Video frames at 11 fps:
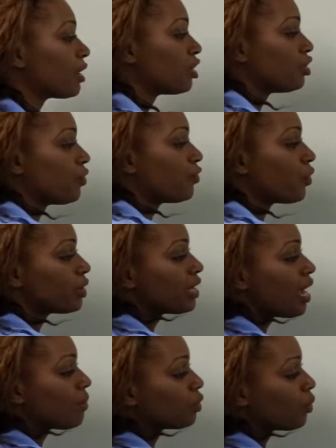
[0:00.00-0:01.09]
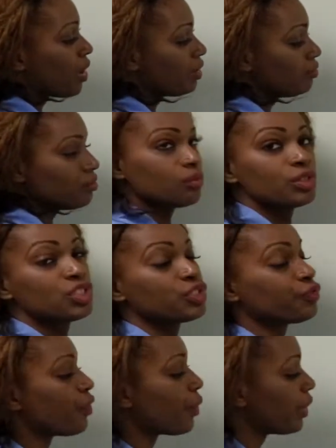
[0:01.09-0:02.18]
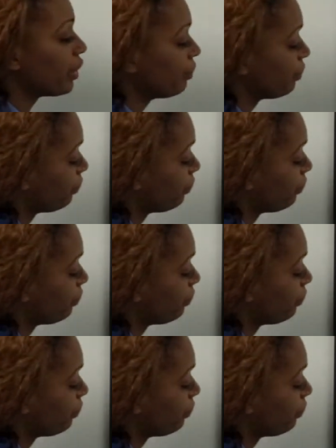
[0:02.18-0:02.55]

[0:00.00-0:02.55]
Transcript: going to do 4 times 1, which is 4,